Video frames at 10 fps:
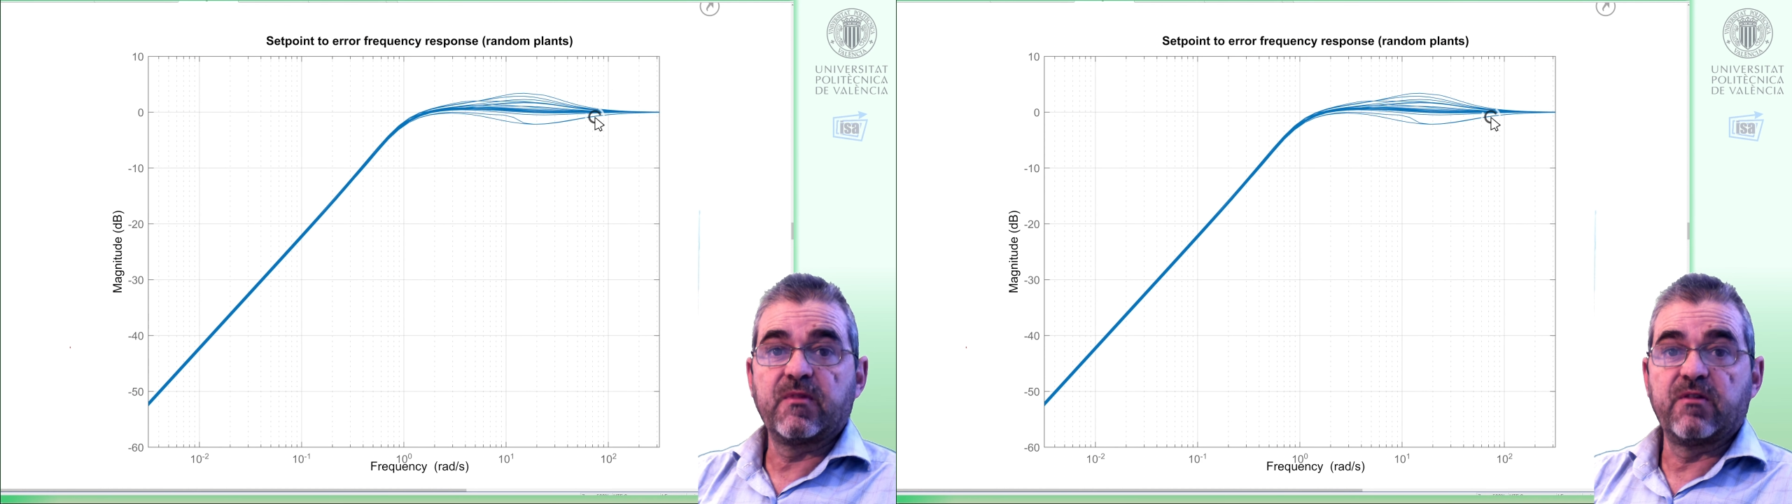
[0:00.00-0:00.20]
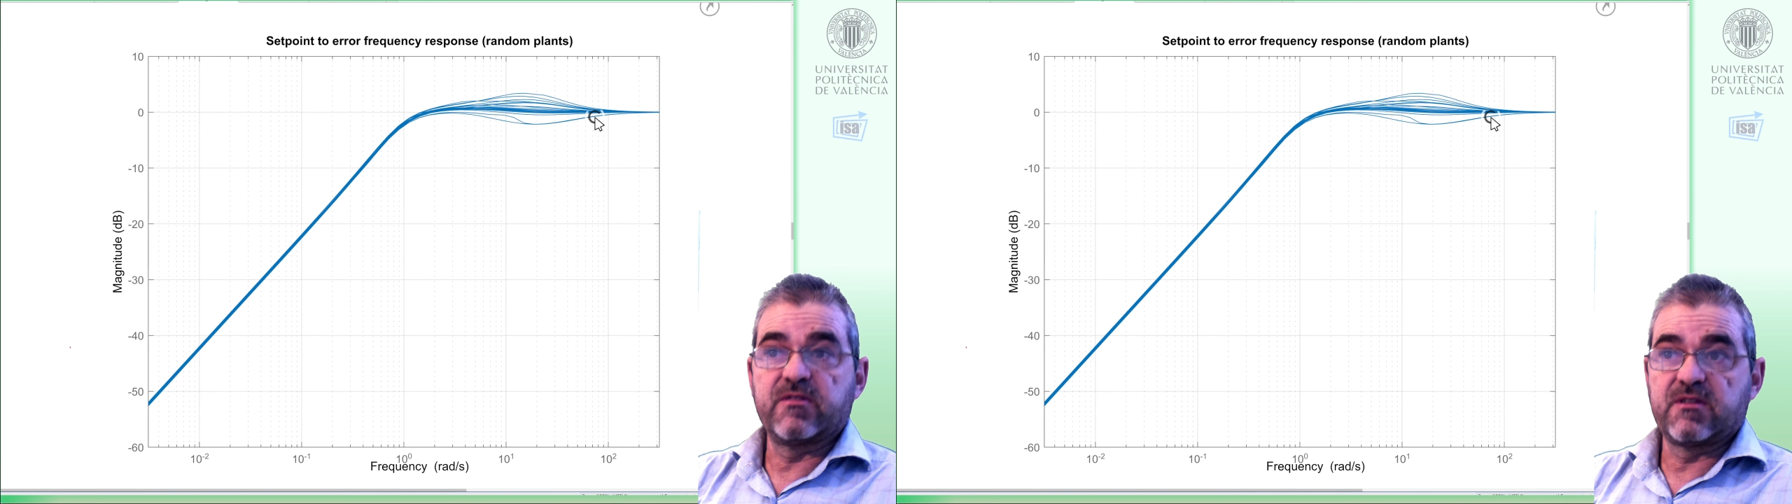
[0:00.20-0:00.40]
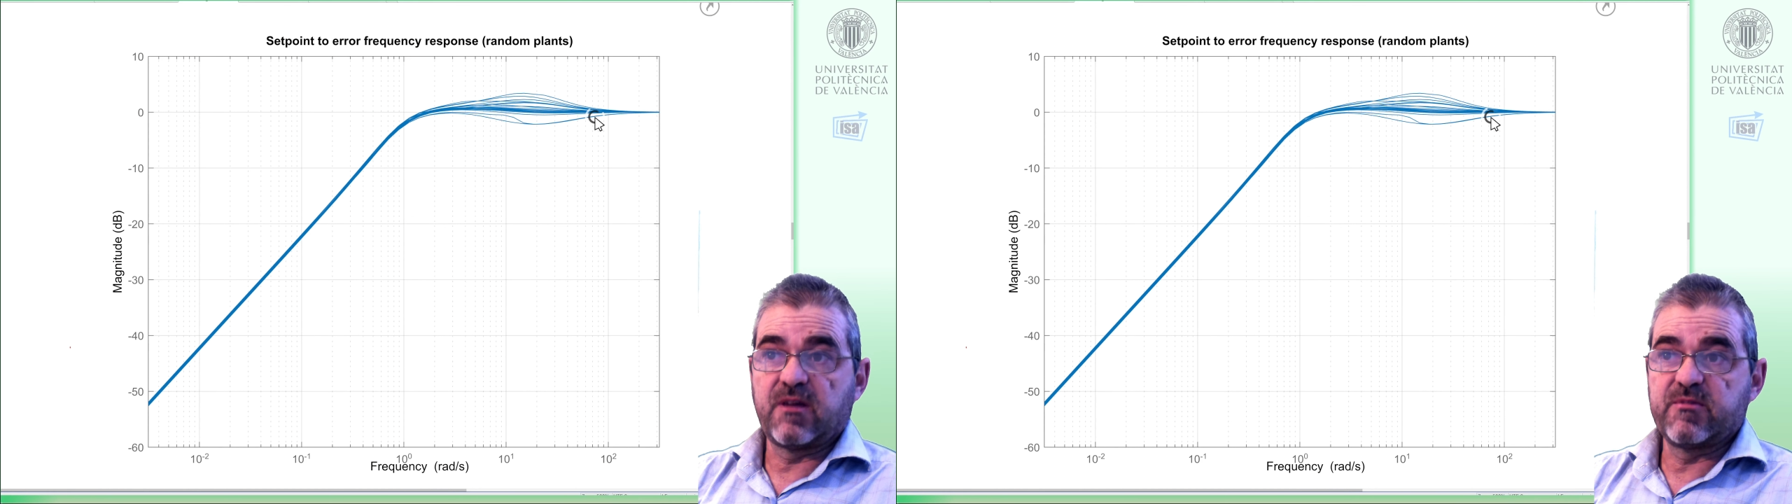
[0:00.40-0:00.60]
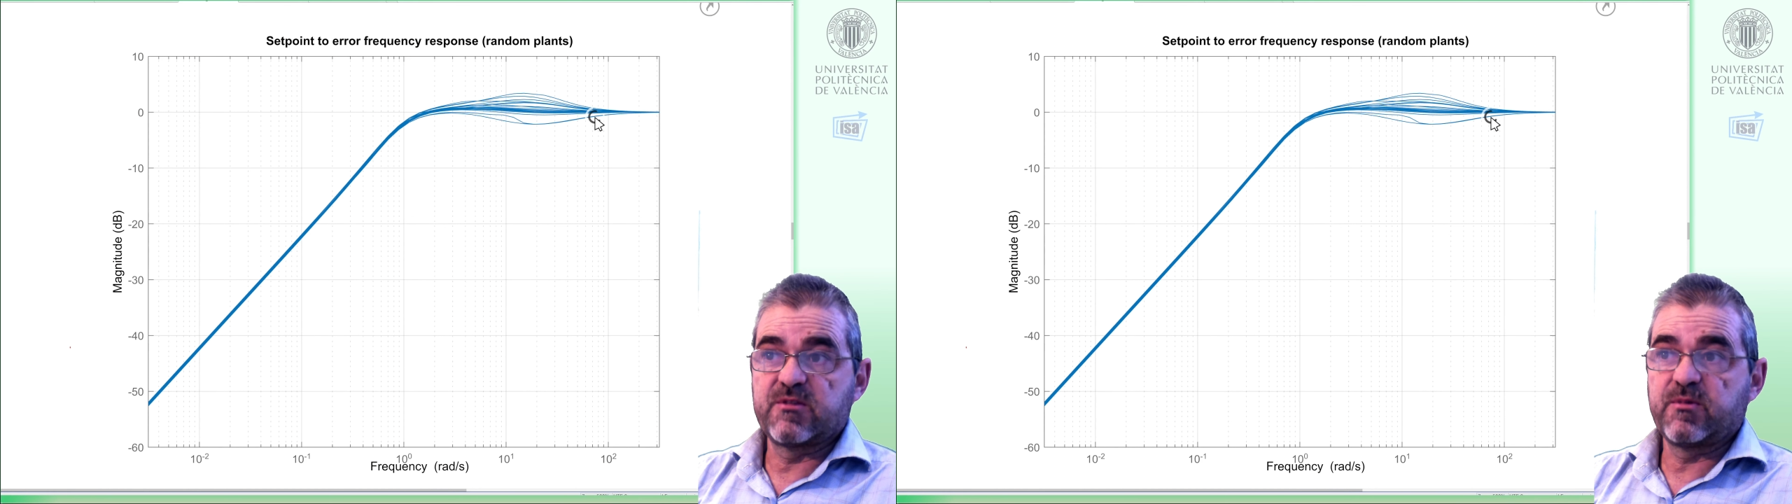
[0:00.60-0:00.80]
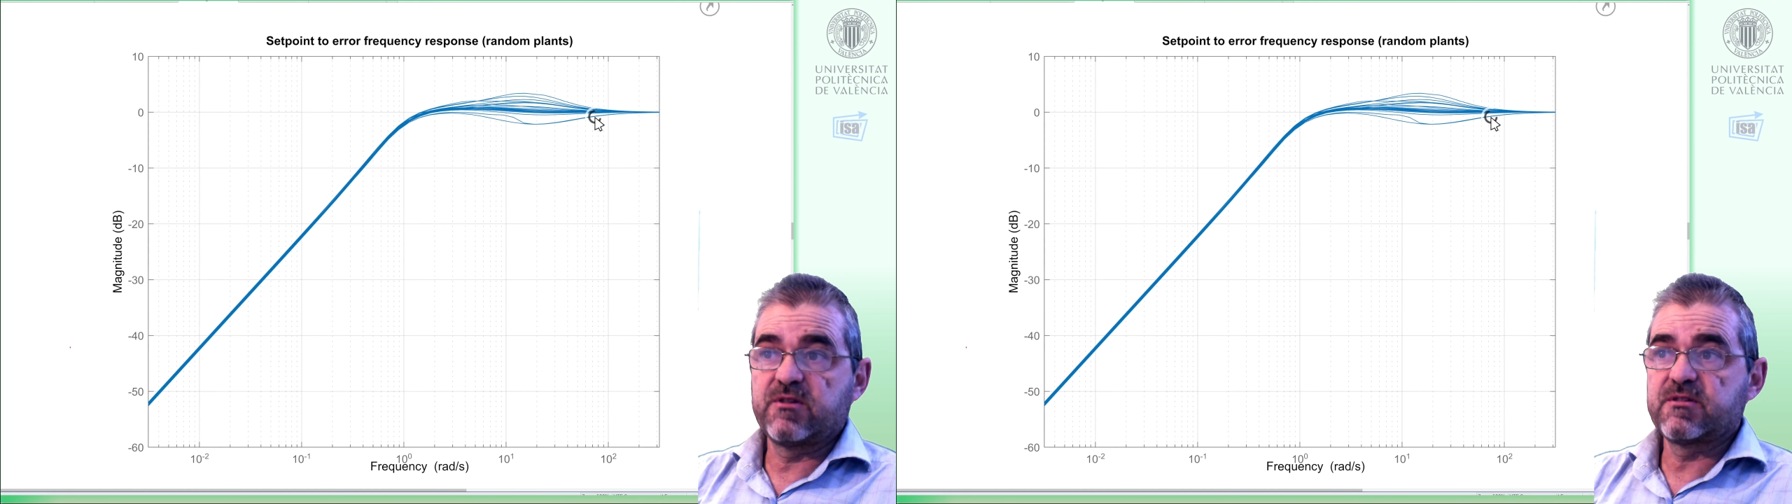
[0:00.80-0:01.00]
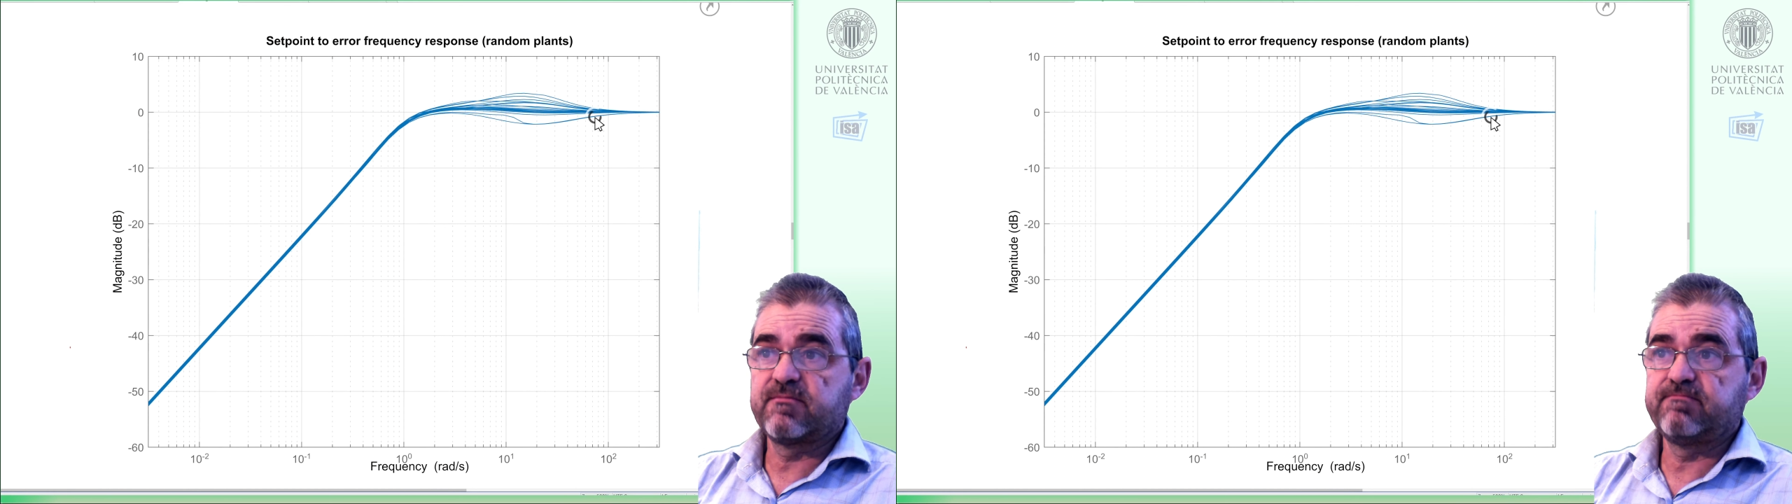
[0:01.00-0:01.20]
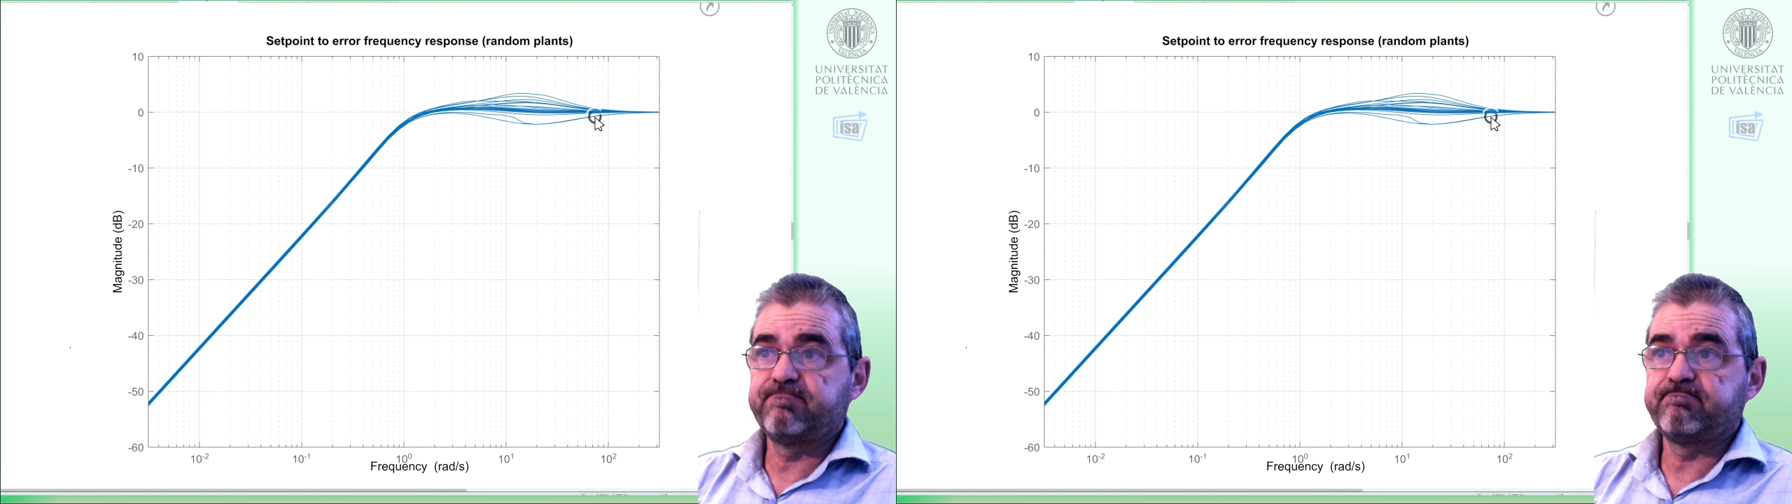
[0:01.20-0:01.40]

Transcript: of the time response,